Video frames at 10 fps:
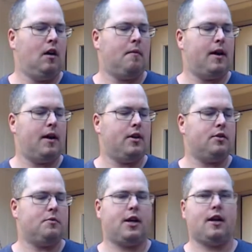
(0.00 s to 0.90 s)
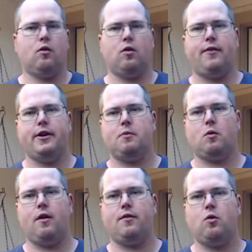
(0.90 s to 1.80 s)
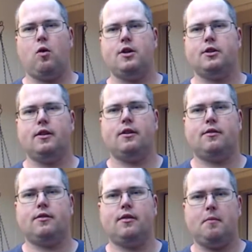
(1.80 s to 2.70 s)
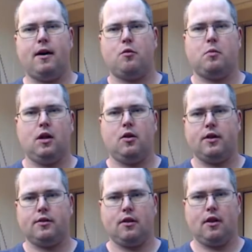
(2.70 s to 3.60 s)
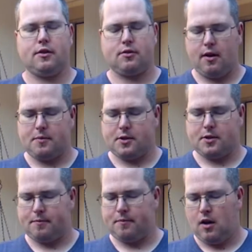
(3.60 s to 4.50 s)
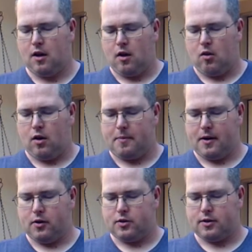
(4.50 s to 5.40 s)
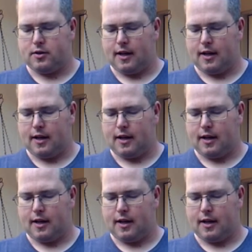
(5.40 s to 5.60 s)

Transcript: my YouTube channel or Facebook, wherever you're watching this, above or below on the description or the post.